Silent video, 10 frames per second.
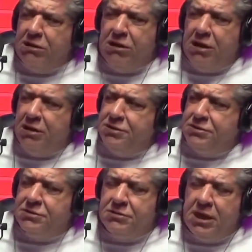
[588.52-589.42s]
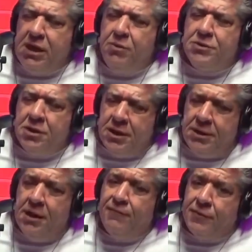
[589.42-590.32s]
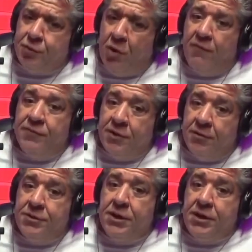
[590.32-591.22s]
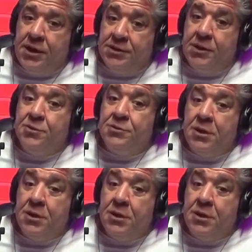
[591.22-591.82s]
three kids. He was in there for 12 or 13 years. He was...